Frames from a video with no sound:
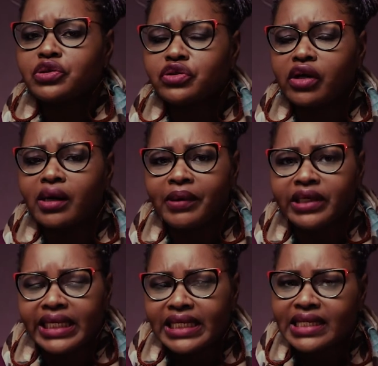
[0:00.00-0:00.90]
talk
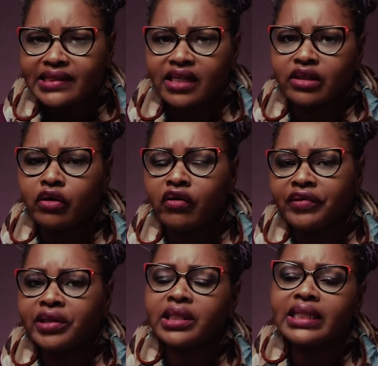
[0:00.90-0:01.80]
about a case study of
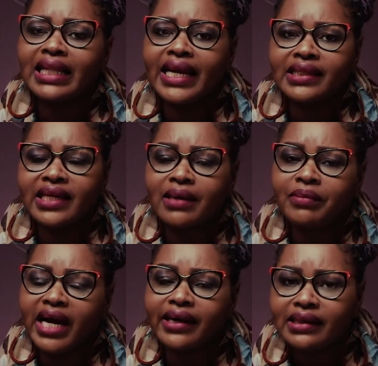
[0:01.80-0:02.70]
a client that I'm
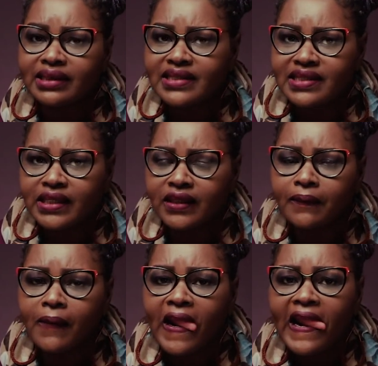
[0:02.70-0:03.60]
currently
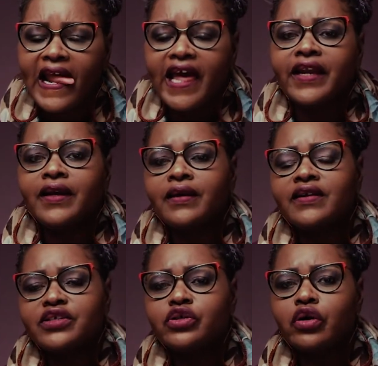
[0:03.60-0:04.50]
seeing. And,
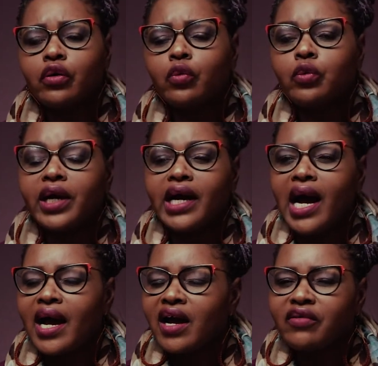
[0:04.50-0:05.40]

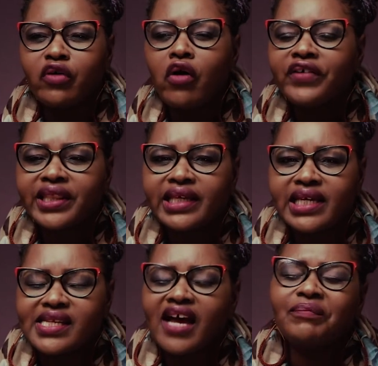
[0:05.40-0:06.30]
over the
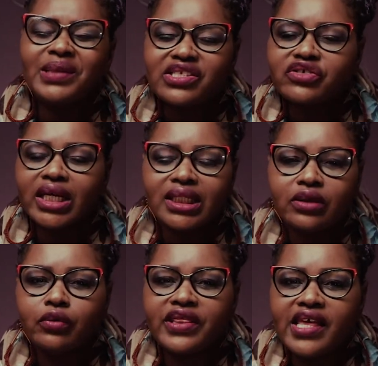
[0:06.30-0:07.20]
years, I've been
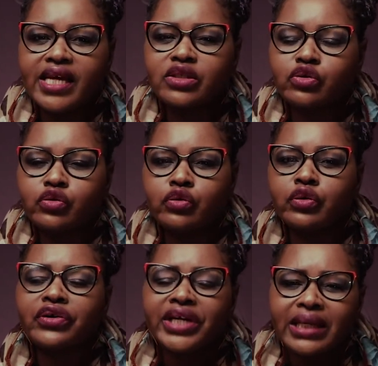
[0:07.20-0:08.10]
struggling with her
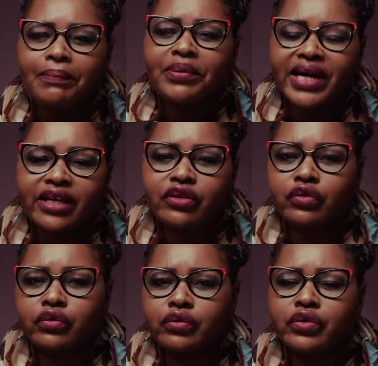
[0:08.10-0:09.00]
to really break
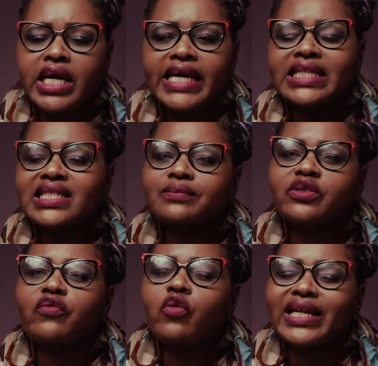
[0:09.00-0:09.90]
through in terms
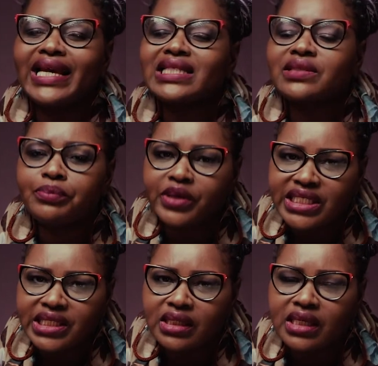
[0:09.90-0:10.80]
of what her
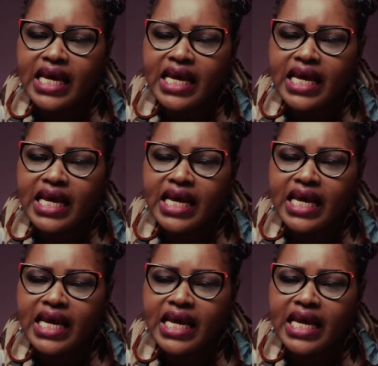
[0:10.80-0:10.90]
depression